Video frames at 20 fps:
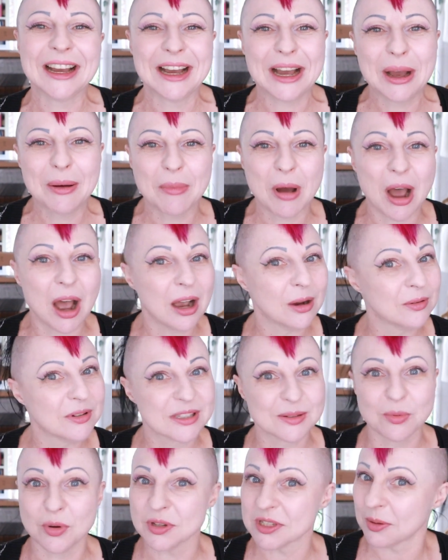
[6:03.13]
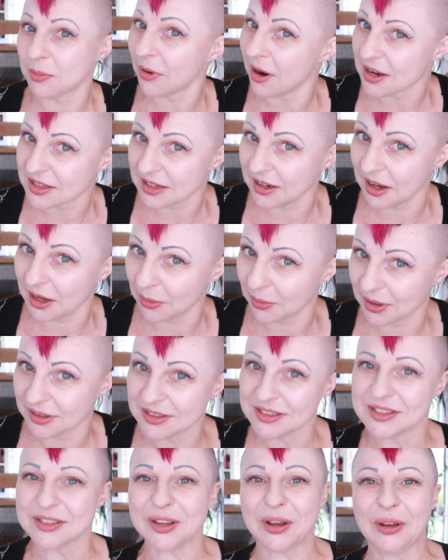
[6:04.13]
I was more surprised than
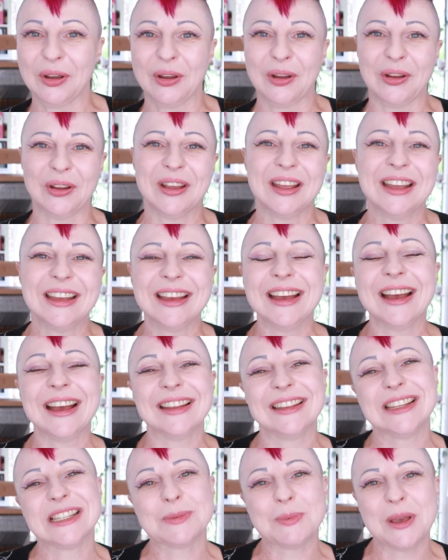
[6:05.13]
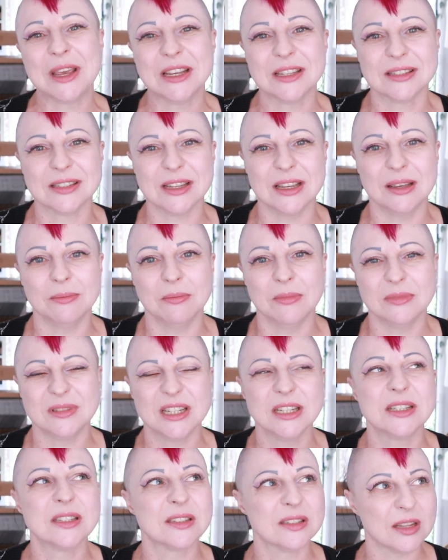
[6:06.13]
anyone. So this piece
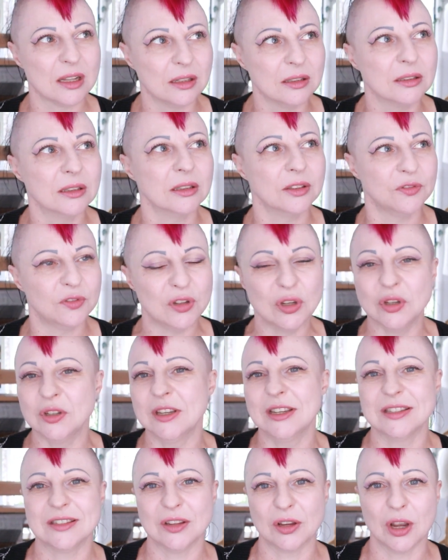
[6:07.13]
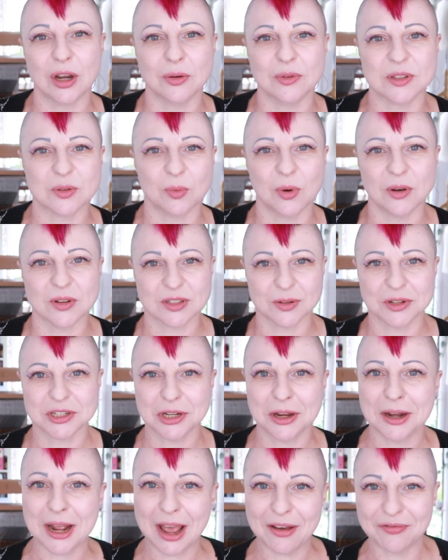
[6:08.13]
did sell a few years ago as well. So I
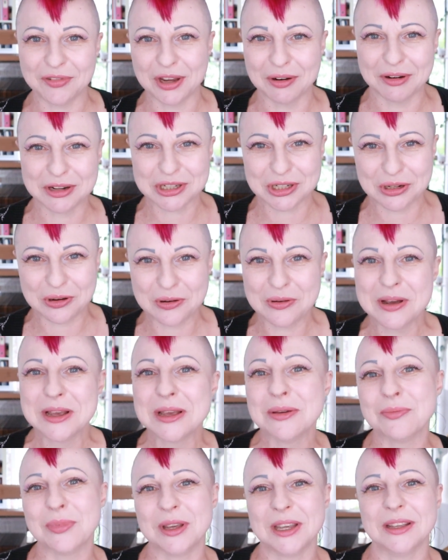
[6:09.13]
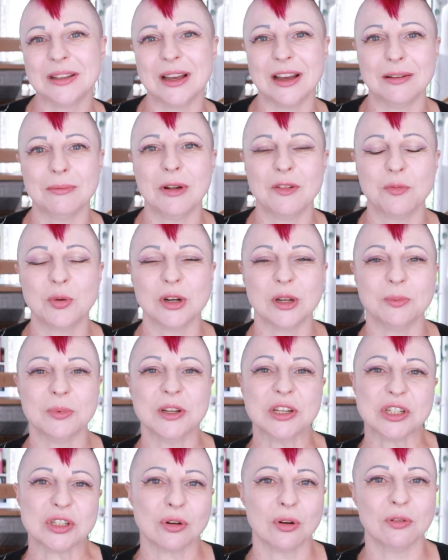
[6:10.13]
don't have the original, but I've put a
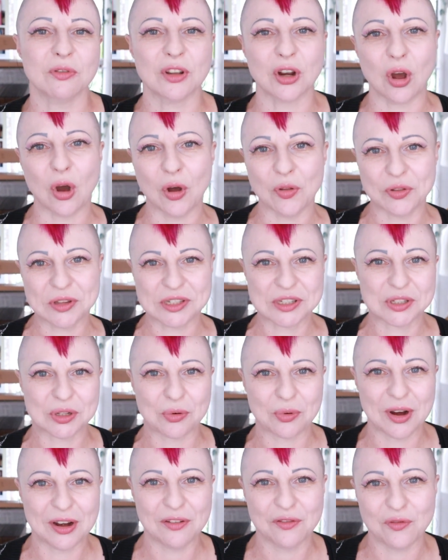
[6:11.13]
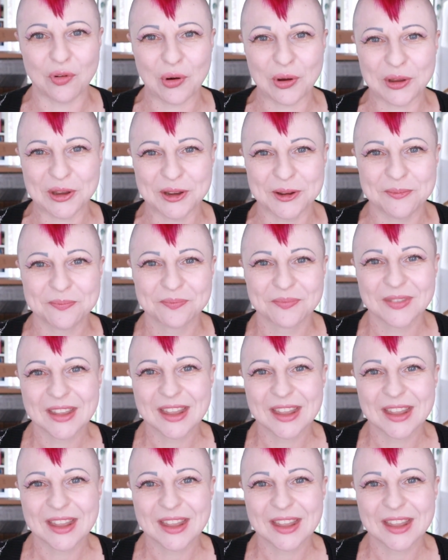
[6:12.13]
picture of it on the screen for you.